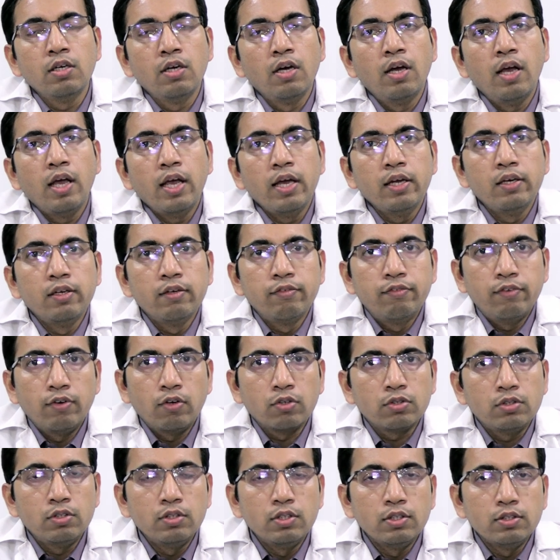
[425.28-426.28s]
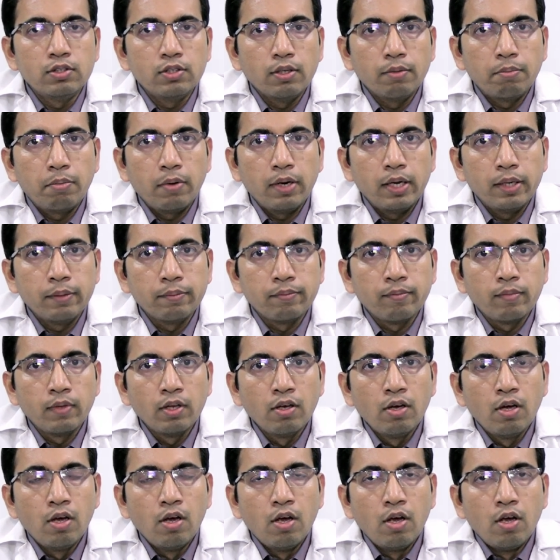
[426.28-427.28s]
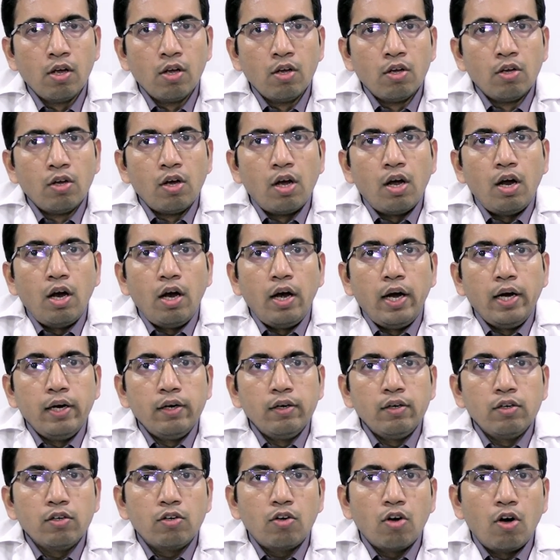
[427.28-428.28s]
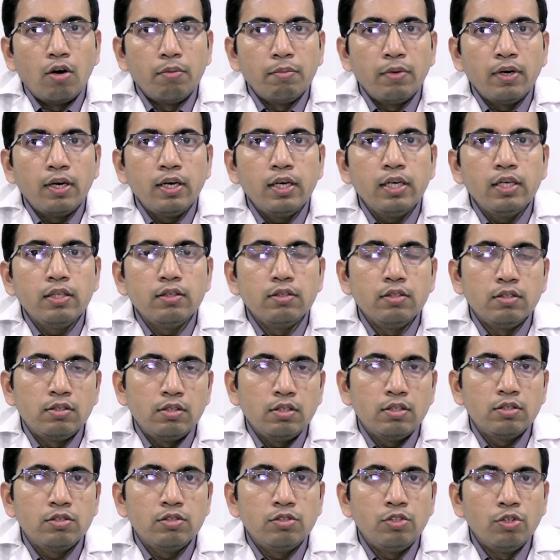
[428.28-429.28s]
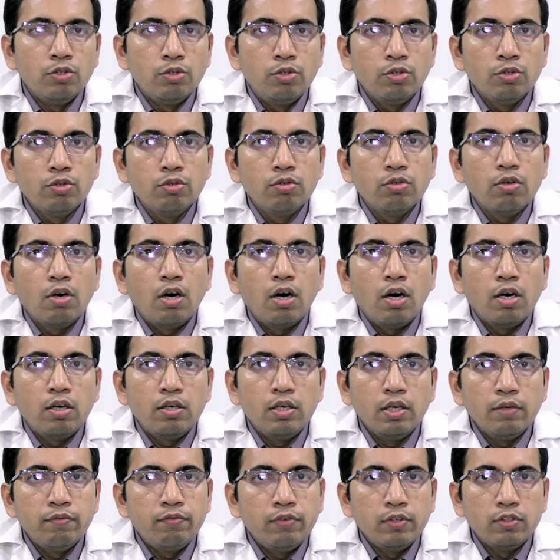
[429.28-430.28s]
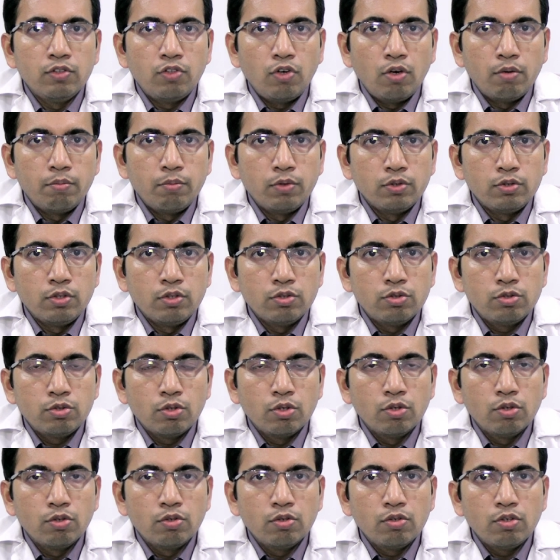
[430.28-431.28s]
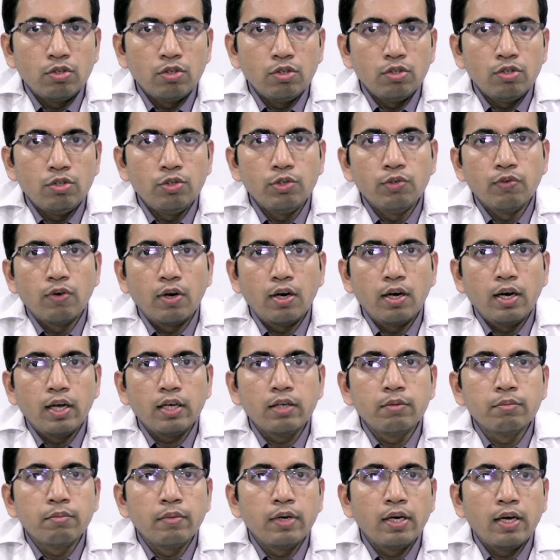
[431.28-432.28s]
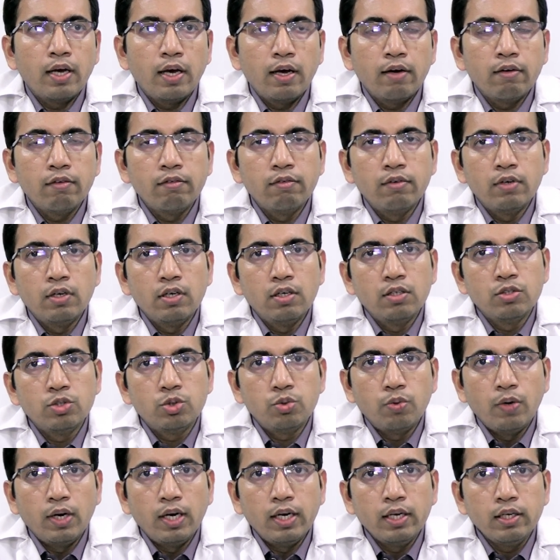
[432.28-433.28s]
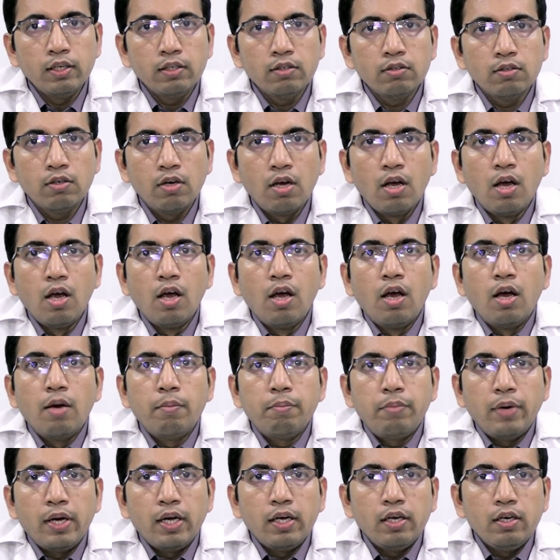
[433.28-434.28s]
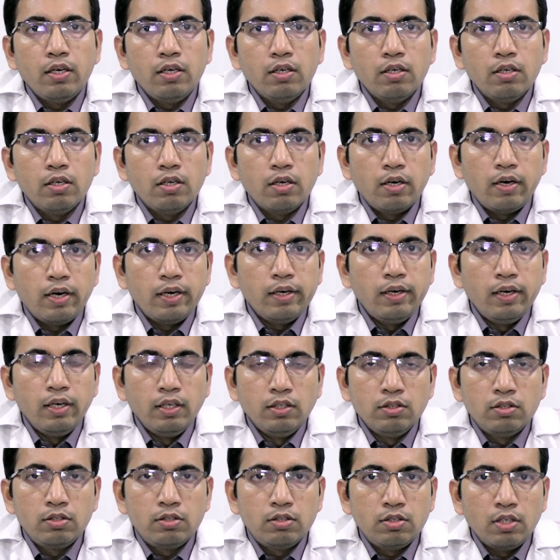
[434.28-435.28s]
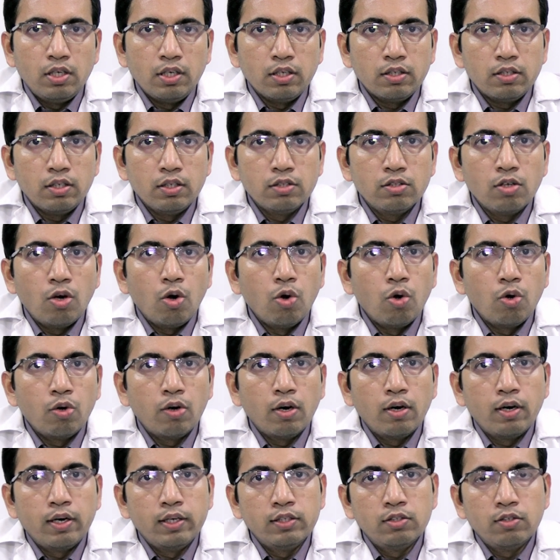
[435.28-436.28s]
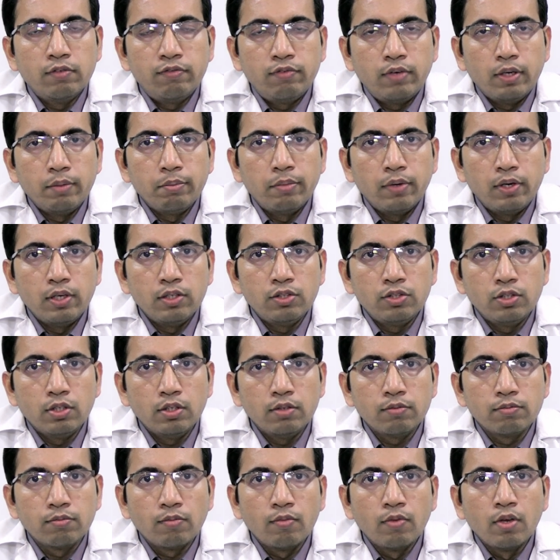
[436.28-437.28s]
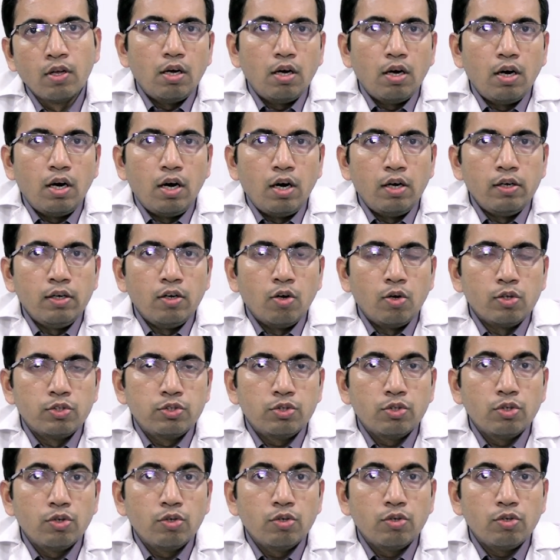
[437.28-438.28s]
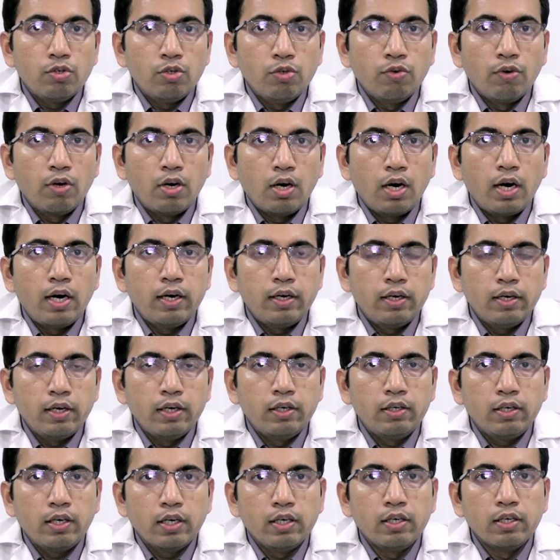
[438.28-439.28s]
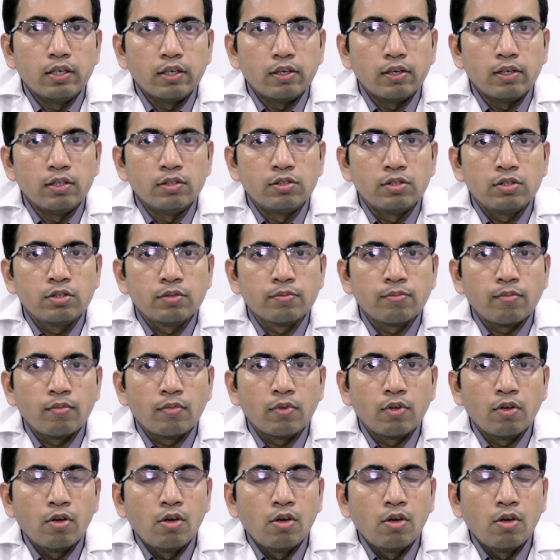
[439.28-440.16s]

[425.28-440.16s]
the enough oxygen supply and commonly this is due to a deep vein thrombosis. So your leg may have uh, swelling, pain, redness, increased local rise of temperature, and also your heart rate can increase.